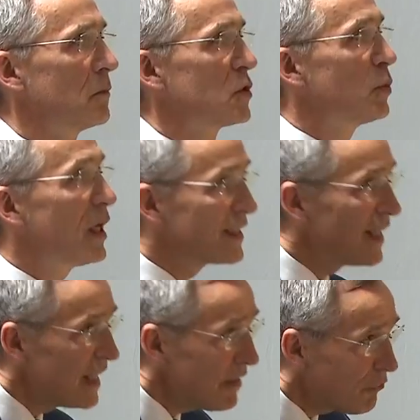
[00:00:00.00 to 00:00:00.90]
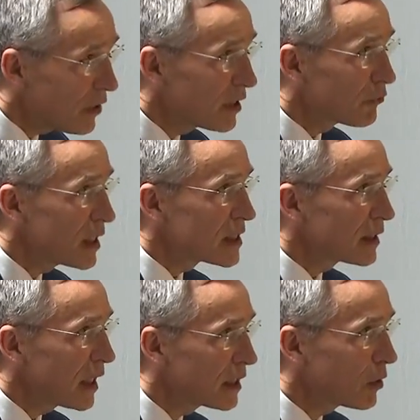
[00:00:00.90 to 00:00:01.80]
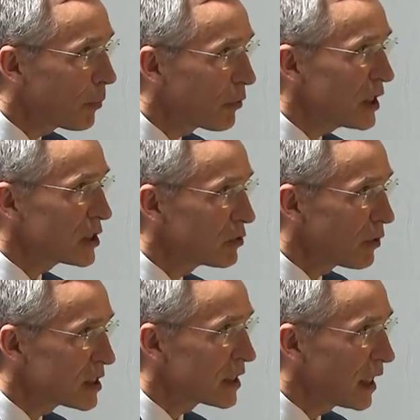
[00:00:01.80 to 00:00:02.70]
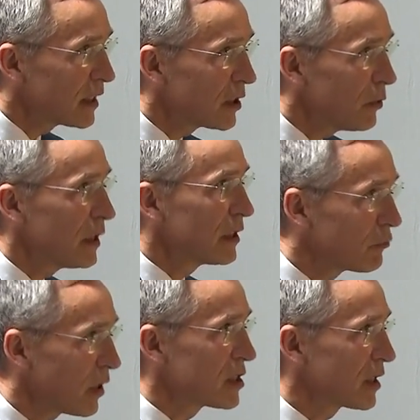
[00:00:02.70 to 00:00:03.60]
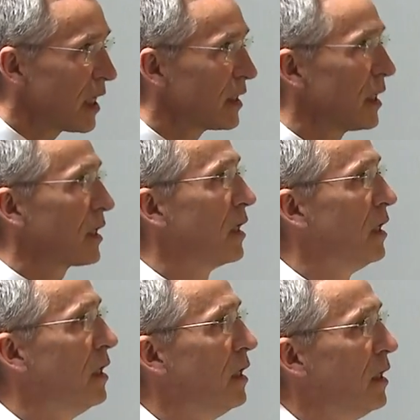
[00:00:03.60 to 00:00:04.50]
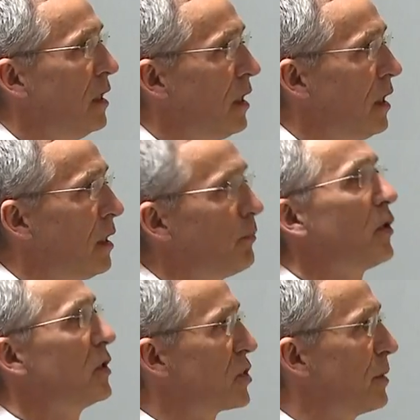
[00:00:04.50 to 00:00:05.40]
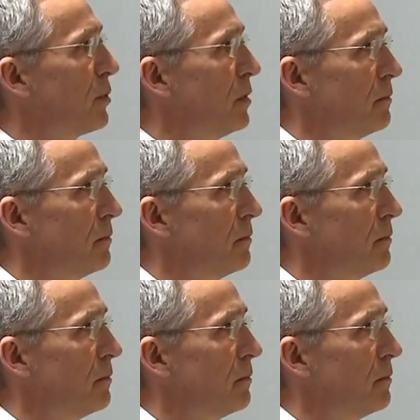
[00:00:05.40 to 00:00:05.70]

So we are delivering transatlantic cooperation, transatlantic unity, transatlantic partnership.